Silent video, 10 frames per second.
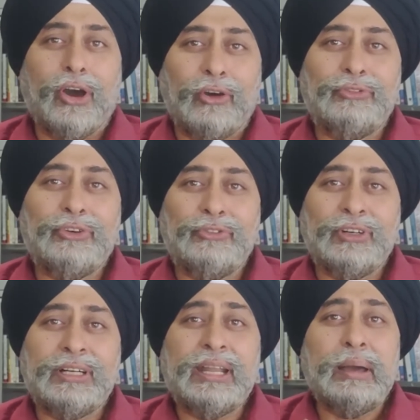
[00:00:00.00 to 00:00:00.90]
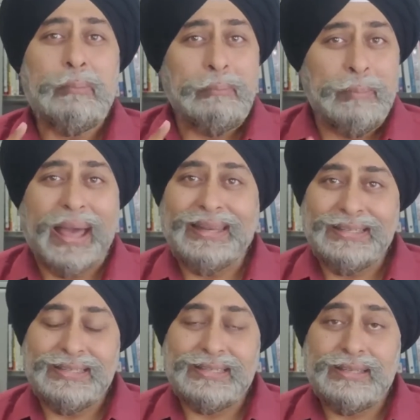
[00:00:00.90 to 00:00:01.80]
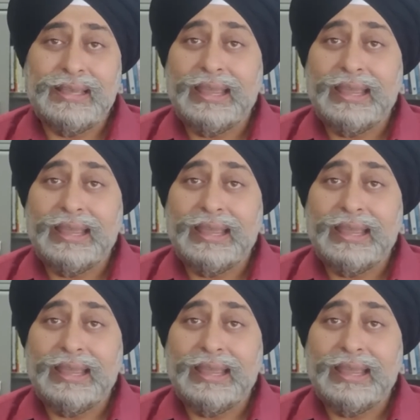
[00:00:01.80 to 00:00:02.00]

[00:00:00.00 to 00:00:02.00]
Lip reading: of the word balance.